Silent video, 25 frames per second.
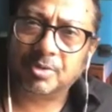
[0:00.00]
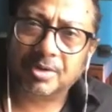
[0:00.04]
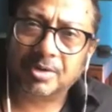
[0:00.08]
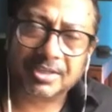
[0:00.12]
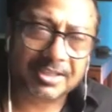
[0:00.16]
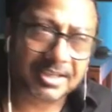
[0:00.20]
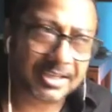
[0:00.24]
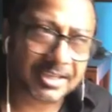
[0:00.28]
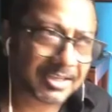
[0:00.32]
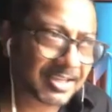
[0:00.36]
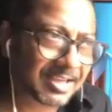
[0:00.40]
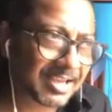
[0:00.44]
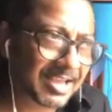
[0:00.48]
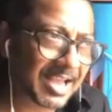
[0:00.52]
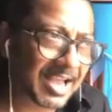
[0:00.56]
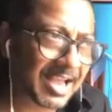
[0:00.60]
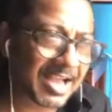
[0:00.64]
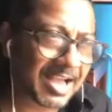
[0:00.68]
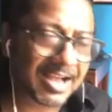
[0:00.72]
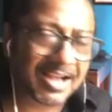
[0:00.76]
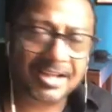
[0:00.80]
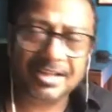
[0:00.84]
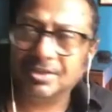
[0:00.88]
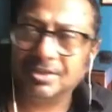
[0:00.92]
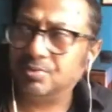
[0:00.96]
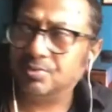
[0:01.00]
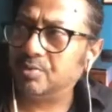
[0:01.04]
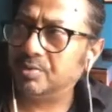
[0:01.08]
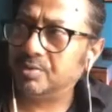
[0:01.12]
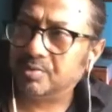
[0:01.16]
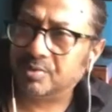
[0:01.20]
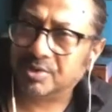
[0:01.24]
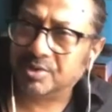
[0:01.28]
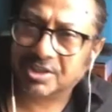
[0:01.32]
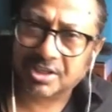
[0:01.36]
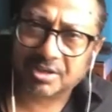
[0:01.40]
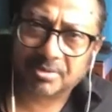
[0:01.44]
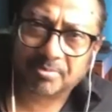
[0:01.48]
was at Cannes, which
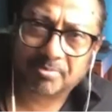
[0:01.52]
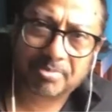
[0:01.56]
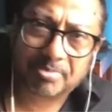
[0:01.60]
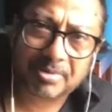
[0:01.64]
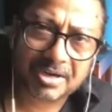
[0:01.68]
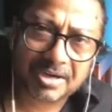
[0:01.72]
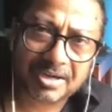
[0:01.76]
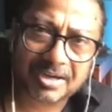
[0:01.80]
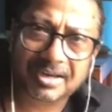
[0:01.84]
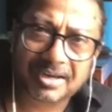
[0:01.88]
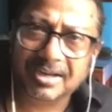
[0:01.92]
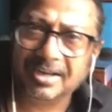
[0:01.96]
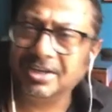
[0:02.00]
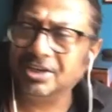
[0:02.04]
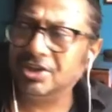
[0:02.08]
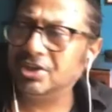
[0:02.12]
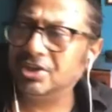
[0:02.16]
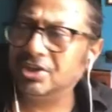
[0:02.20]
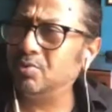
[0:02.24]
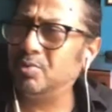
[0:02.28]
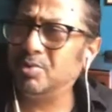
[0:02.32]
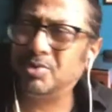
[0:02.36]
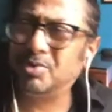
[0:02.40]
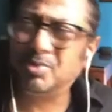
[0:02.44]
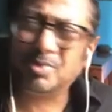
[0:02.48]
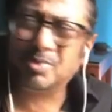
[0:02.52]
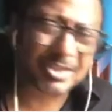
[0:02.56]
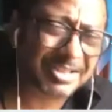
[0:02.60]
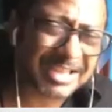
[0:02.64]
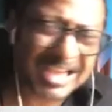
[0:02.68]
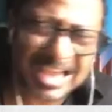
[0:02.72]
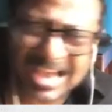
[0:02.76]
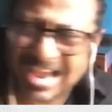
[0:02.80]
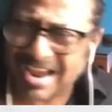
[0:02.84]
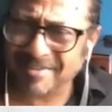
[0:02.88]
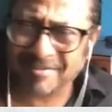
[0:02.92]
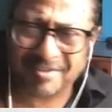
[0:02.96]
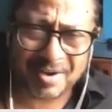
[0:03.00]
was at Berlin, which was
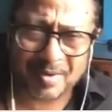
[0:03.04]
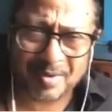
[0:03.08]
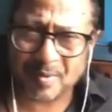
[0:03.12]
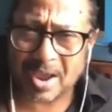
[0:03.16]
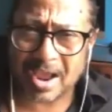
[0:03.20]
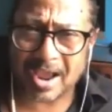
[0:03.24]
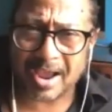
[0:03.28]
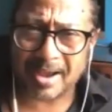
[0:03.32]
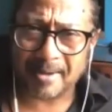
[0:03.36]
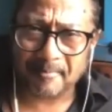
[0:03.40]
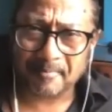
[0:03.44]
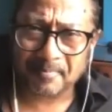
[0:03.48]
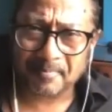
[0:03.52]
everywhere.